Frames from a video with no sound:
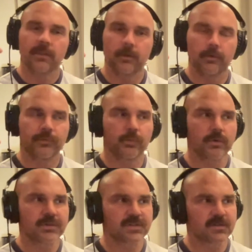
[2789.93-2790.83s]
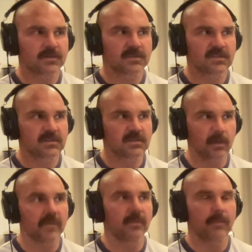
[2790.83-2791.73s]
Those were
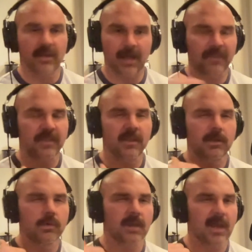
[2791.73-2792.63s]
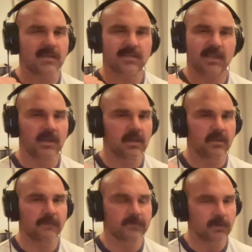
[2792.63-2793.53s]
some of the, and I think you could ask any
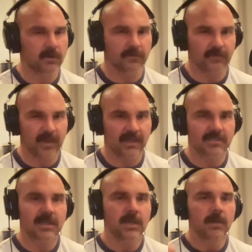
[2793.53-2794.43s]
of the Florida fans,